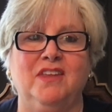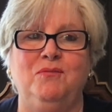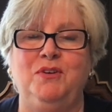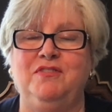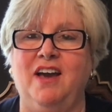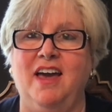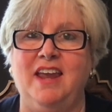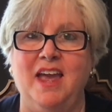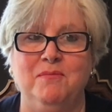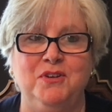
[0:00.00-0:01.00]
We've got
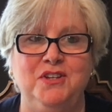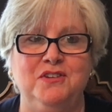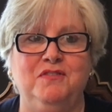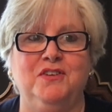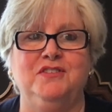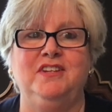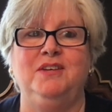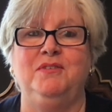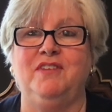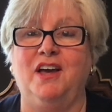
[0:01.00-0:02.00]
Emory
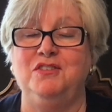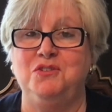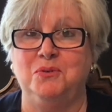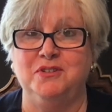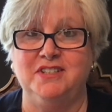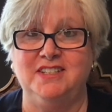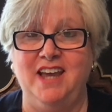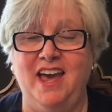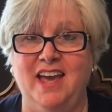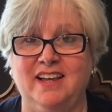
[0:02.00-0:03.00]
University, we've got Georgia
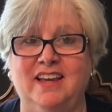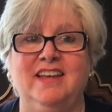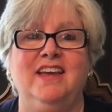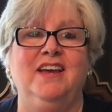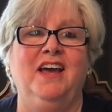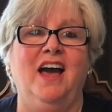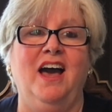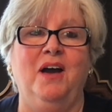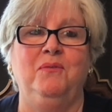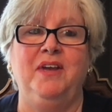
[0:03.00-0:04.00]
Tech,
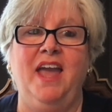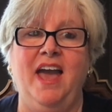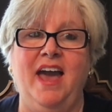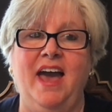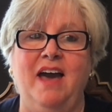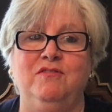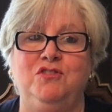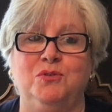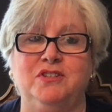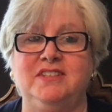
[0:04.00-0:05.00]
we have
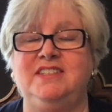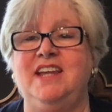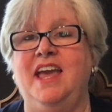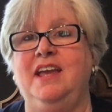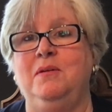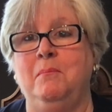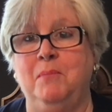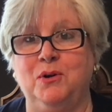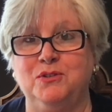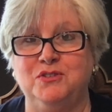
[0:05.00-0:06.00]
Georgia State,
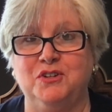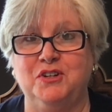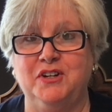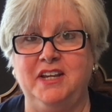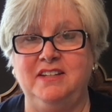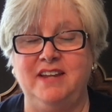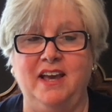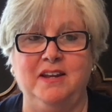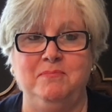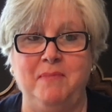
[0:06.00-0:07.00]
Mercer
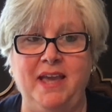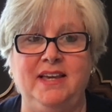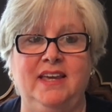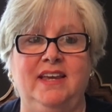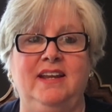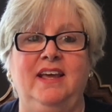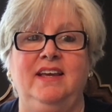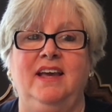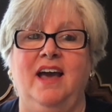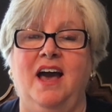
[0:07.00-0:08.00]
down in Macon,
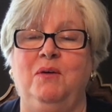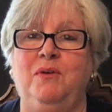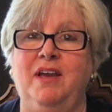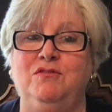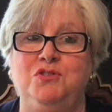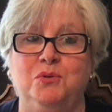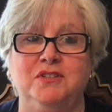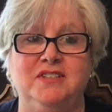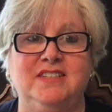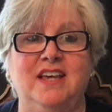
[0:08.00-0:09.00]
we have
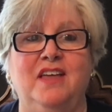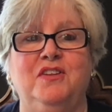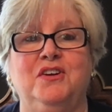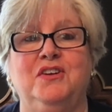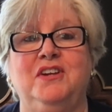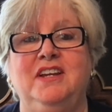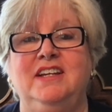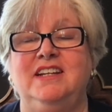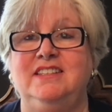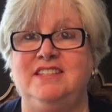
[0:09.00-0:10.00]
Georgia Southern
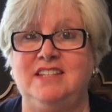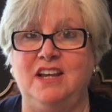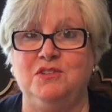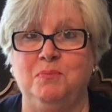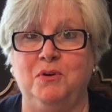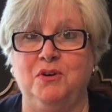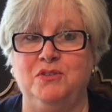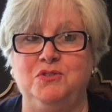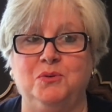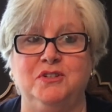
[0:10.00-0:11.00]
in
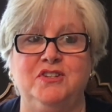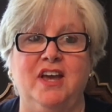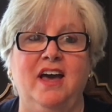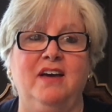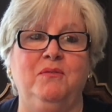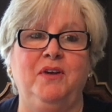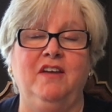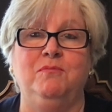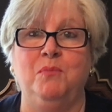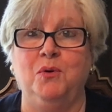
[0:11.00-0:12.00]
Statesboro, Georgia, we
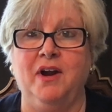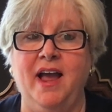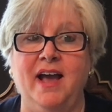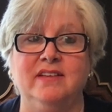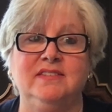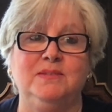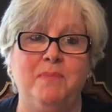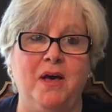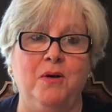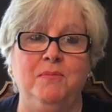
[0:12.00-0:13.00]
have Morehouse,
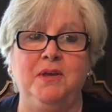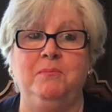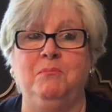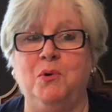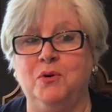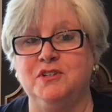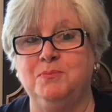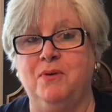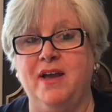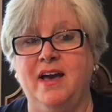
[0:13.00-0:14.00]
Spelman, Morris
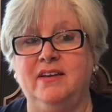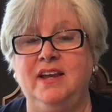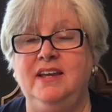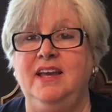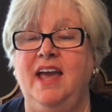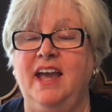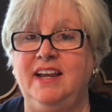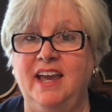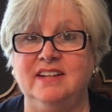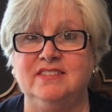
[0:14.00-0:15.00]
Brown, and
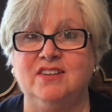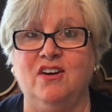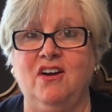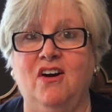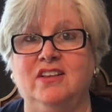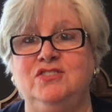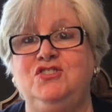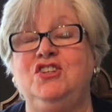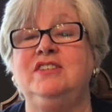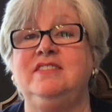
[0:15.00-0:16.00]
Kennesaw College,
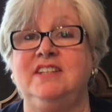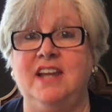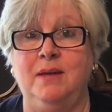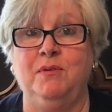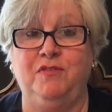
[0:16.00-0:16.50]
just to name a